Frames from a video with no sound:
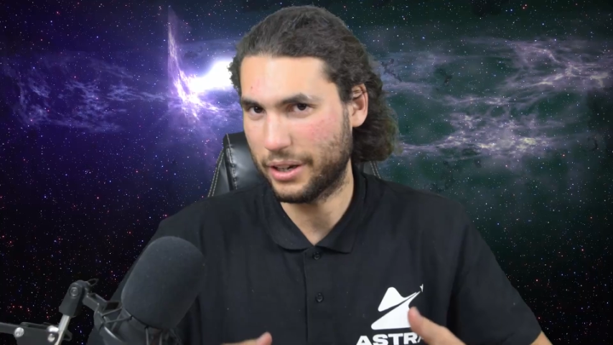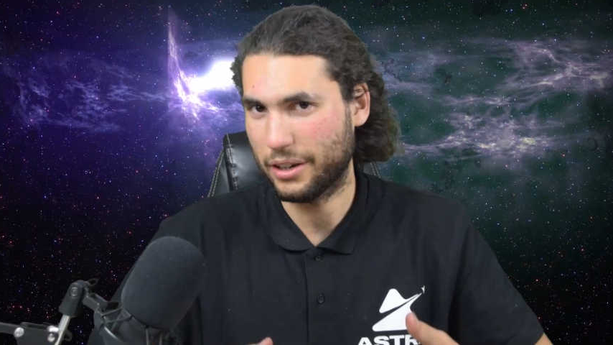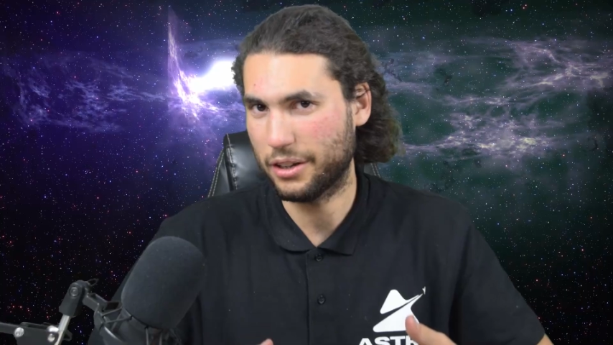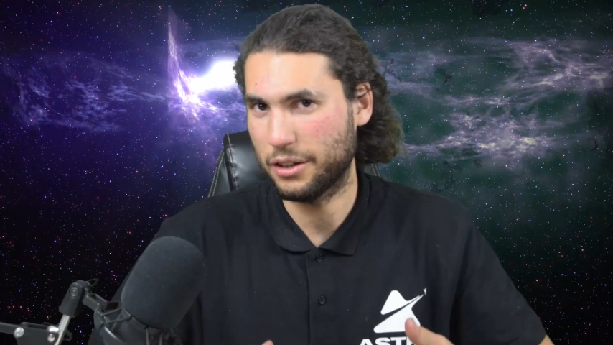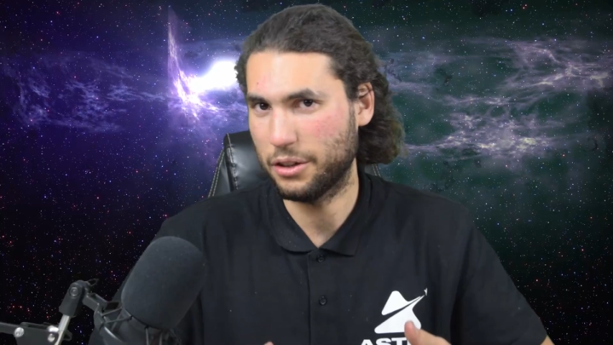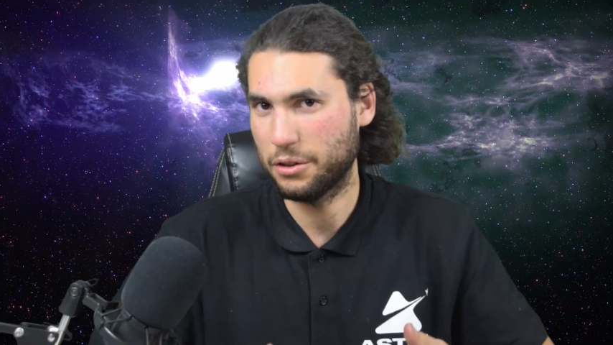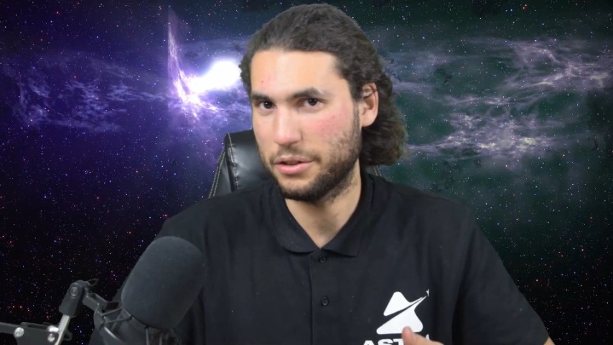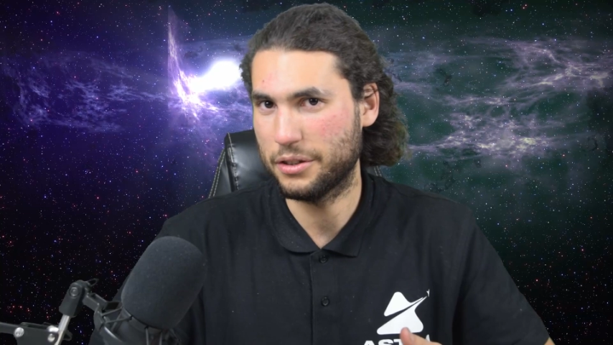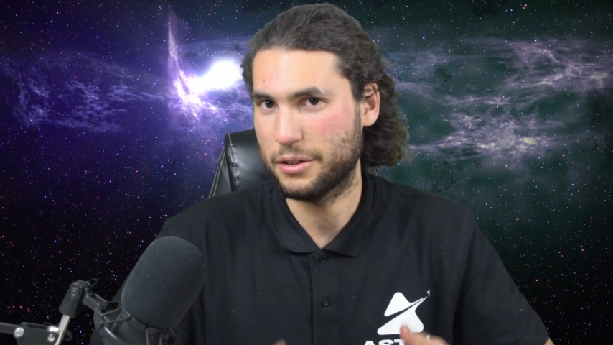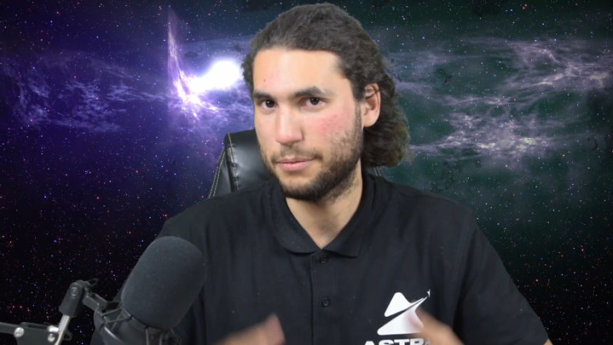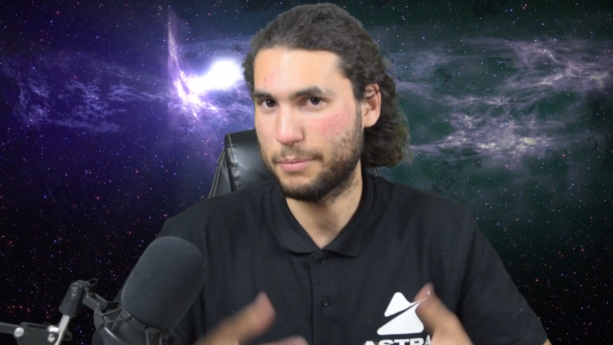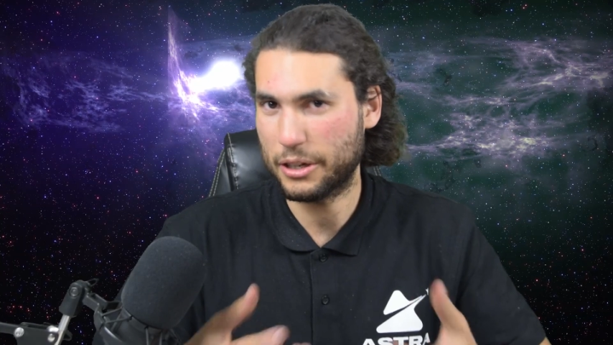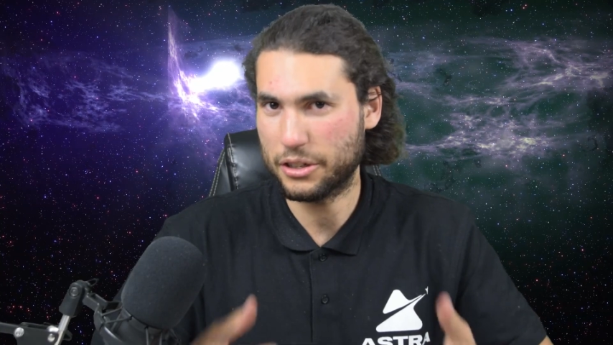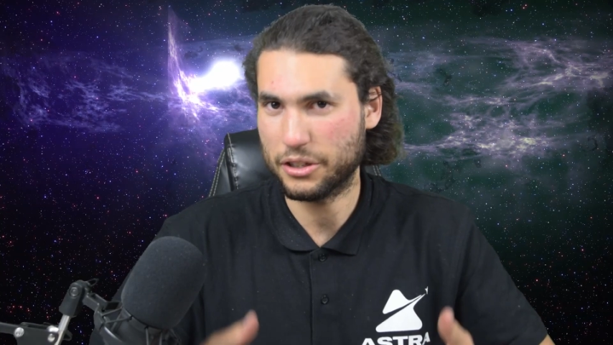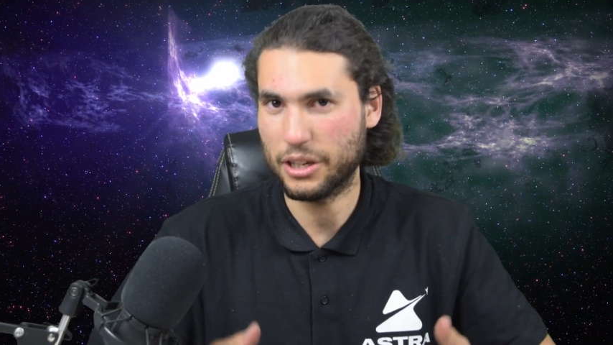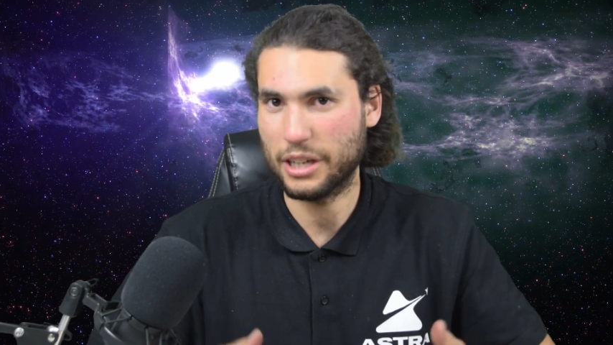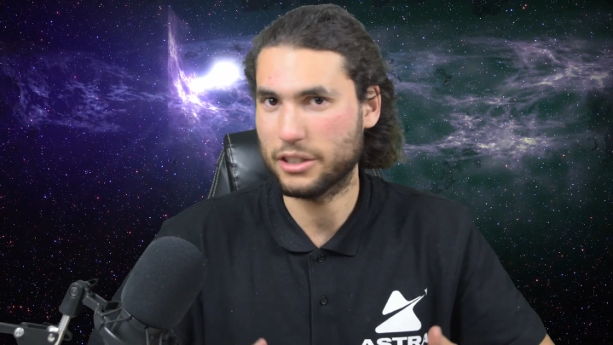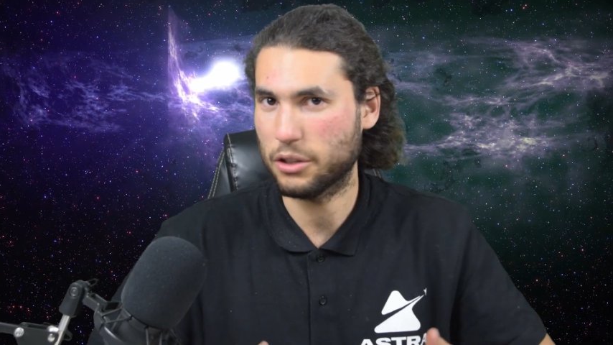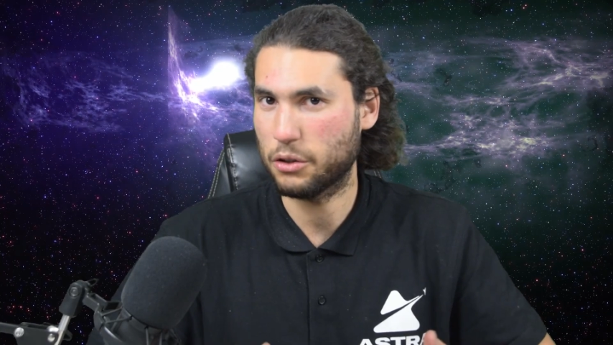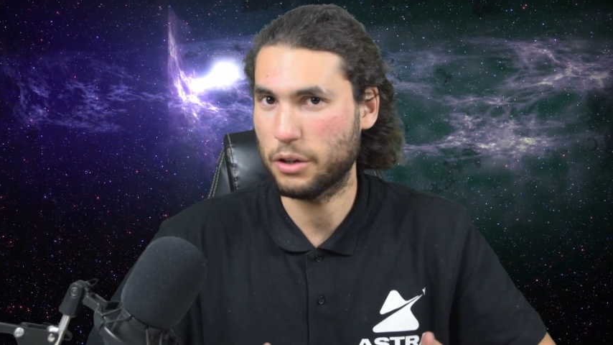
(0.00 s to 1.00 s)
include
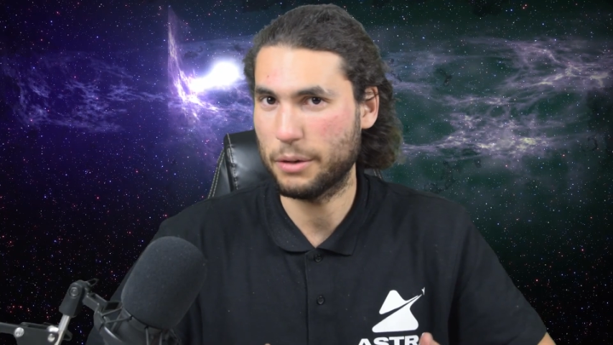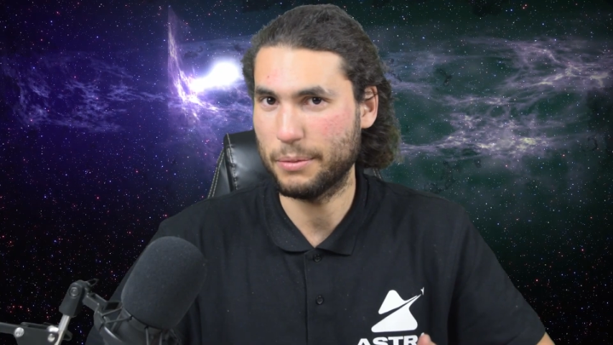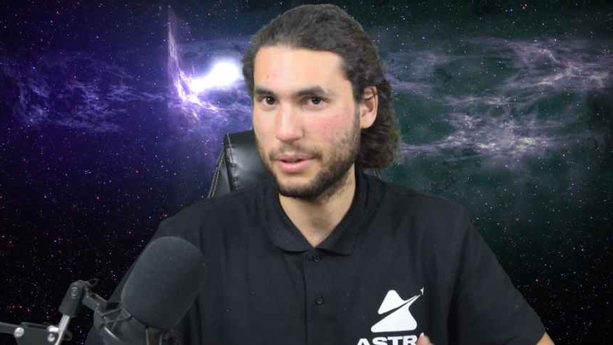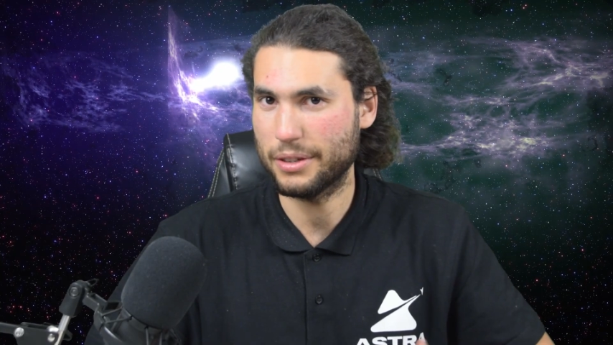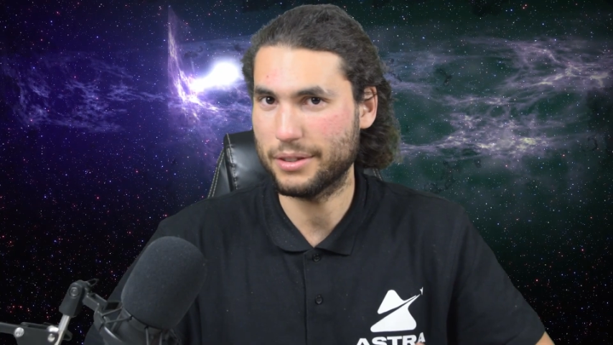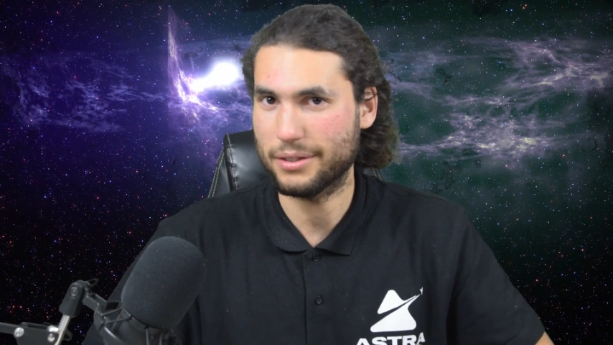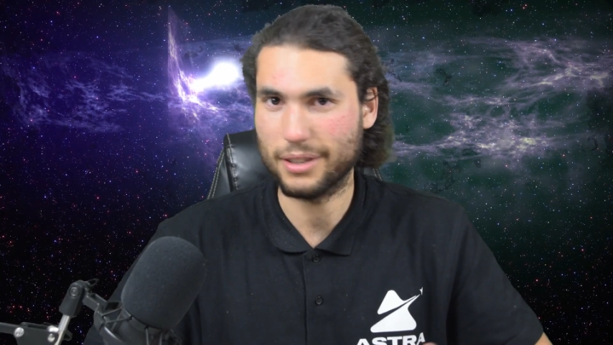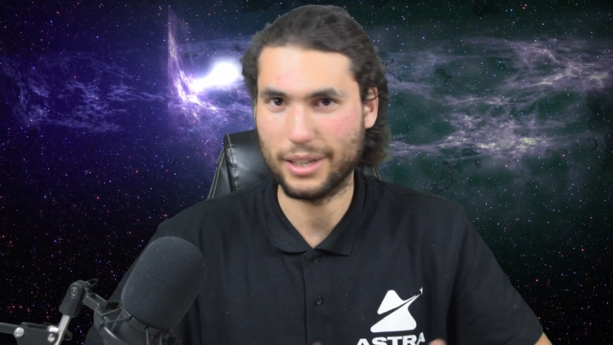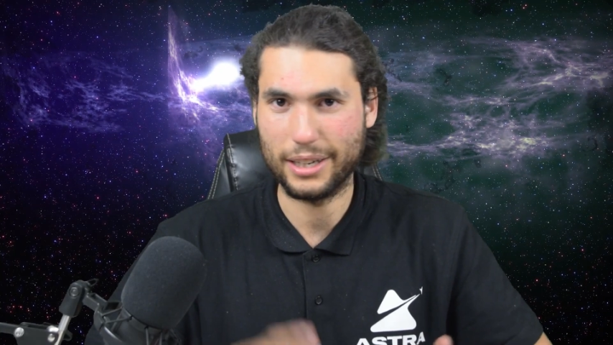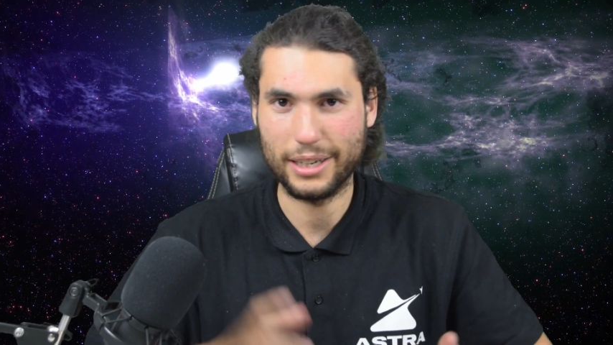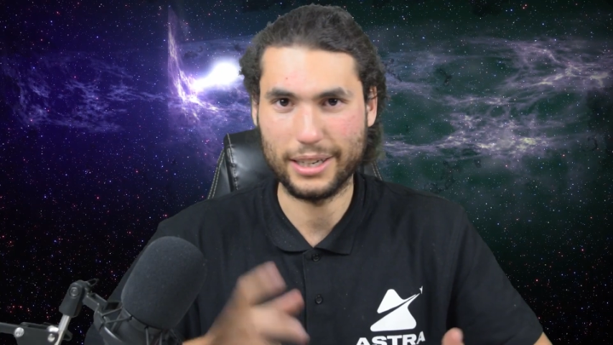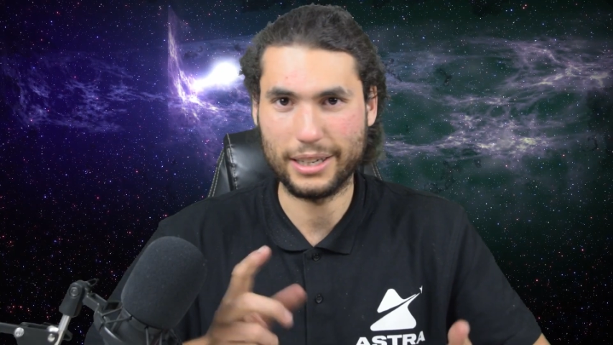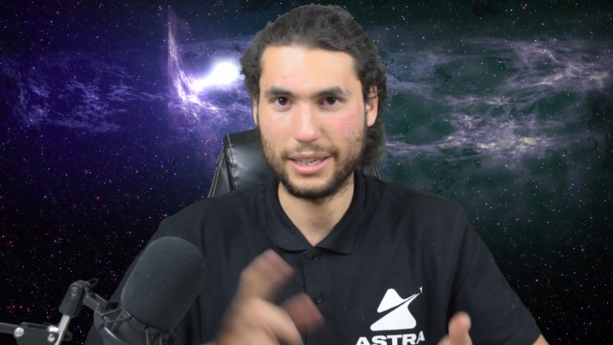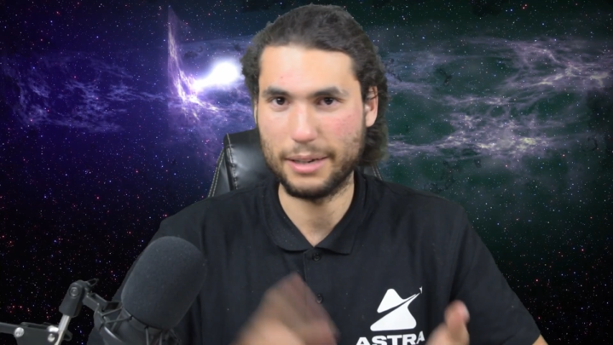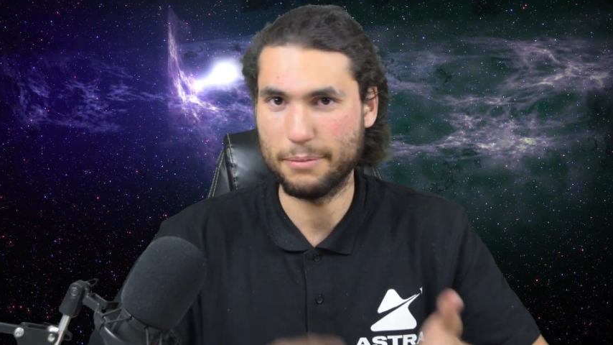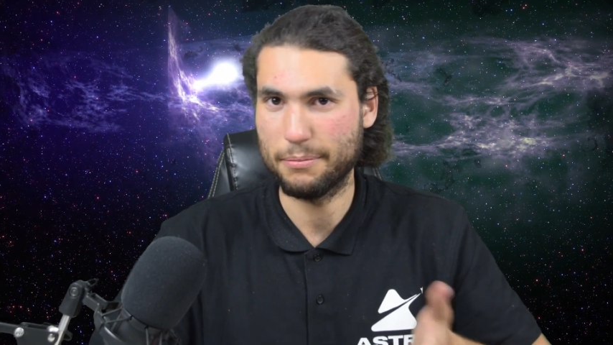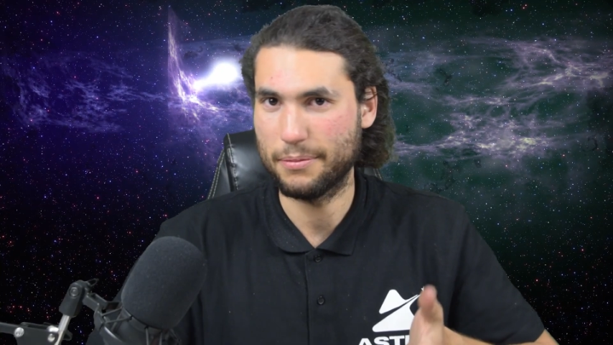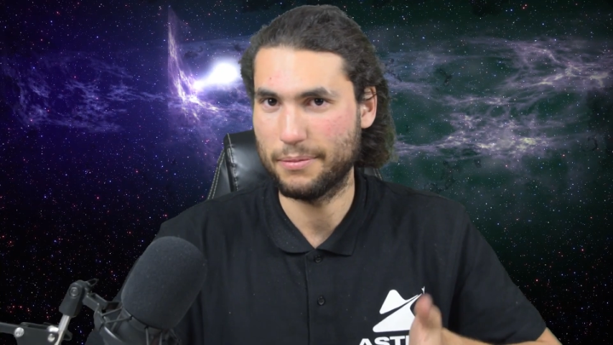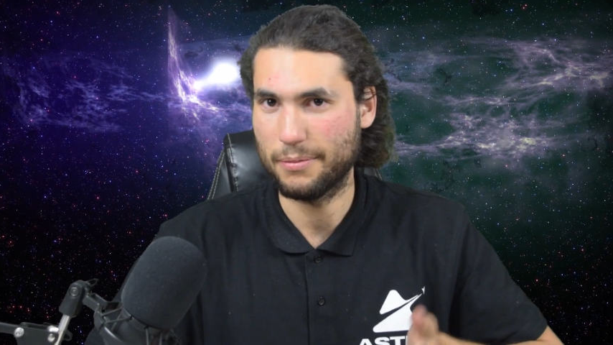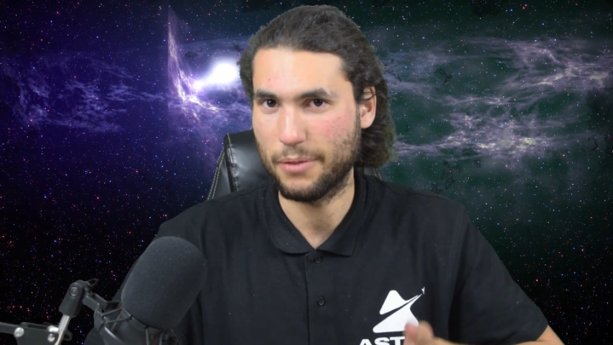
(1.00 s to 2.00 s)
specialized equipment like
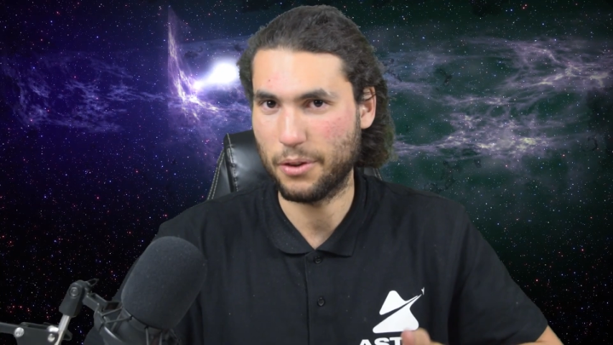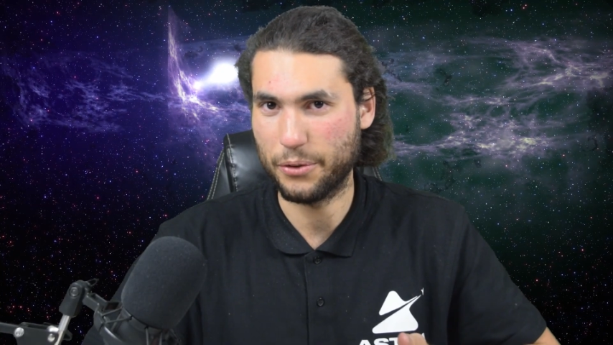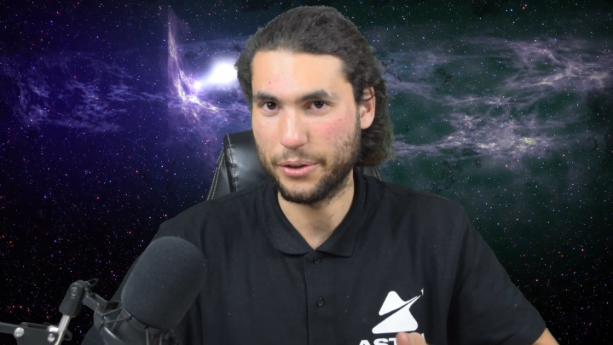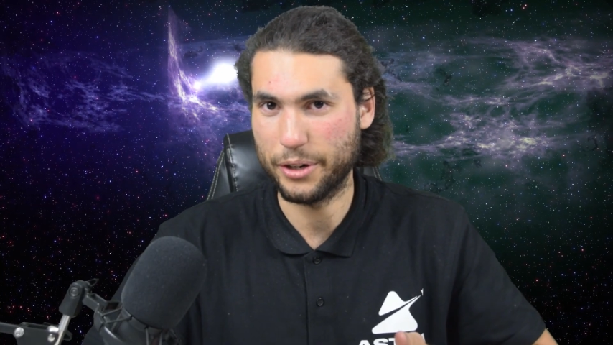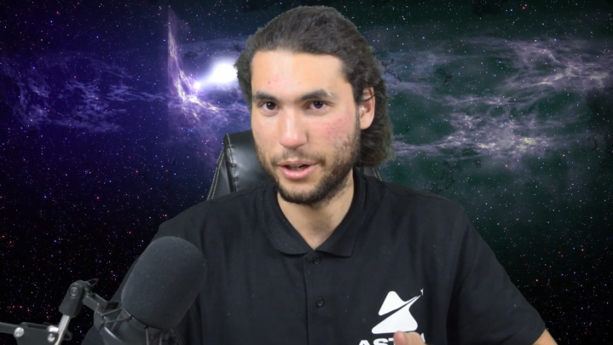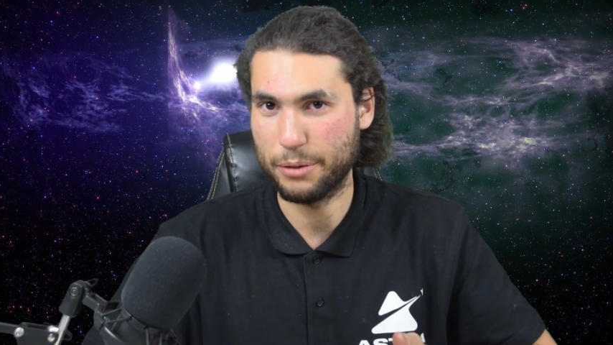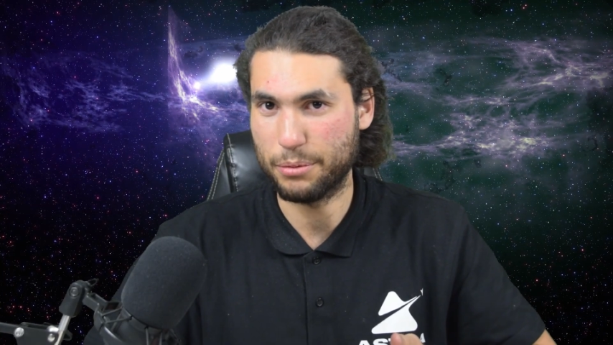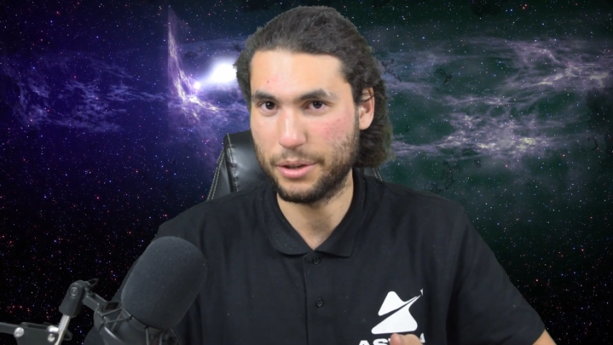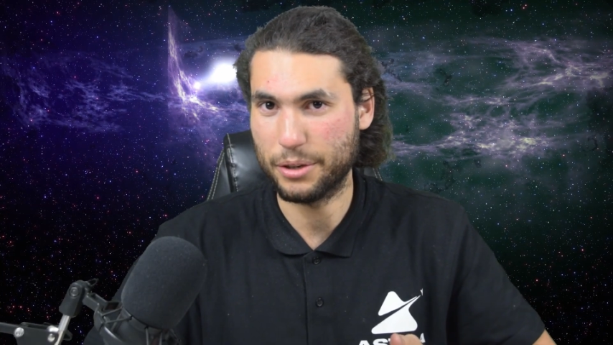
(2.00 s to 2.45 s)
3D